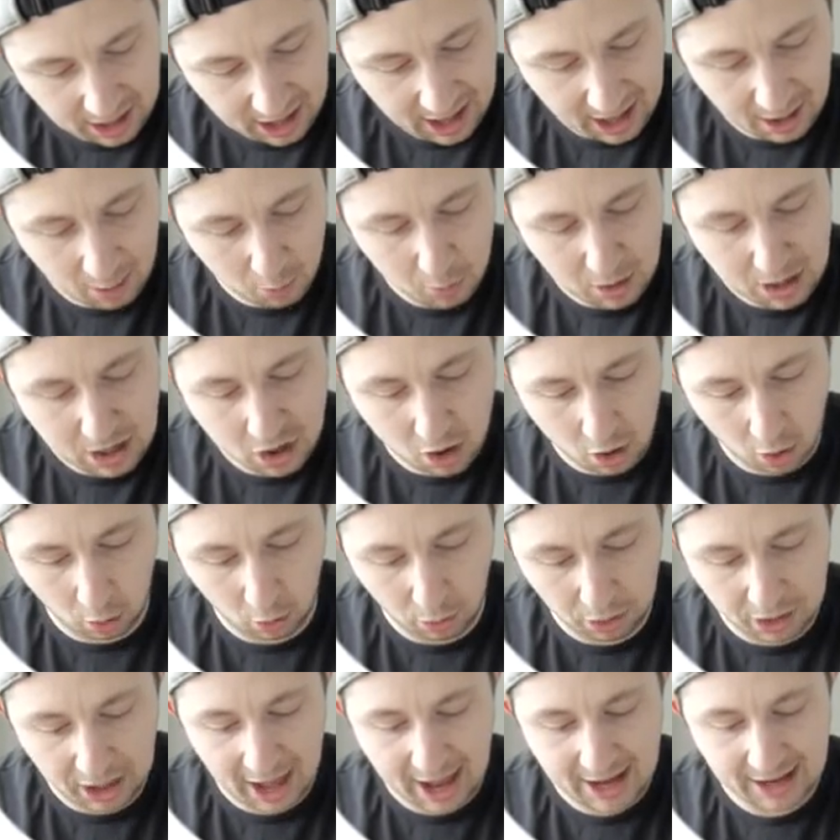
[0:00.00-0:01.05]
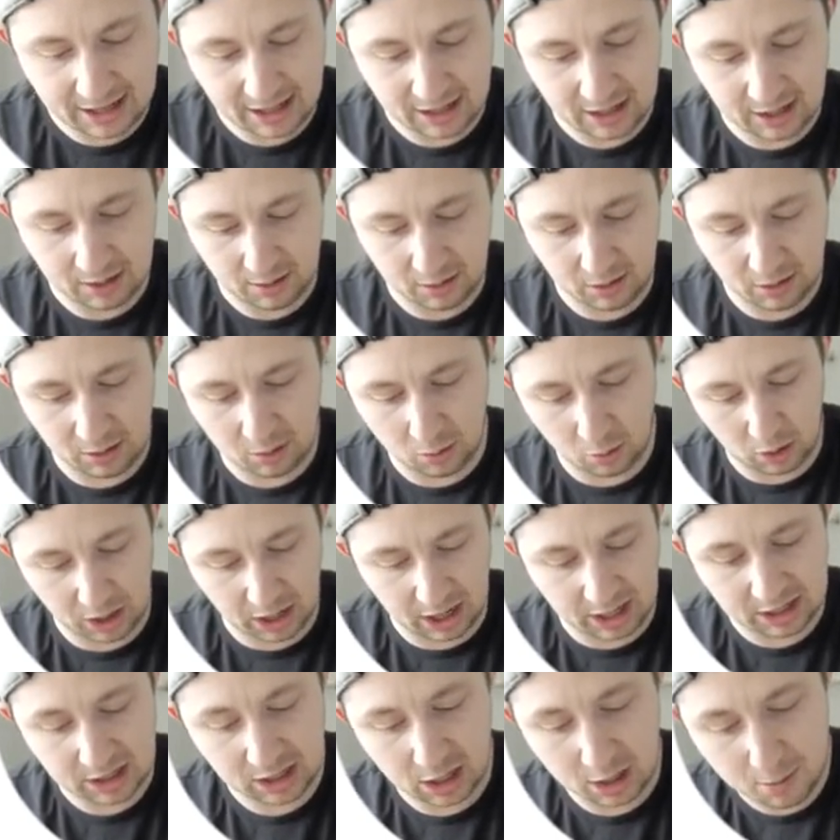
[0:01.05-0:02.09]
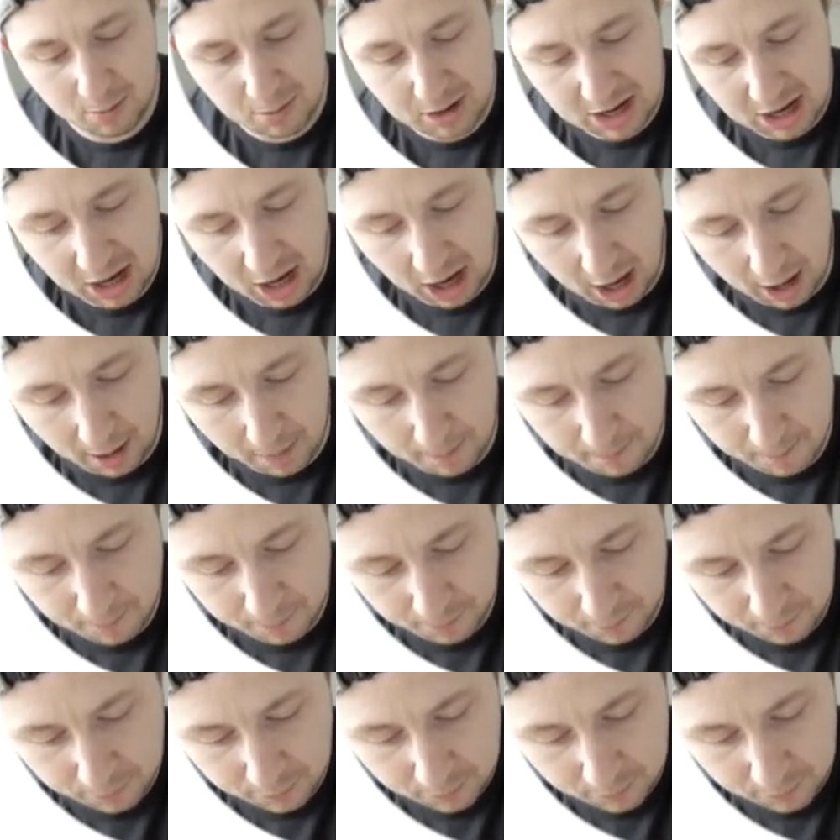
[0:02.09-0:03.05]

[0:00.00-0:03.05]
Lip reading: and we know that it's going to become,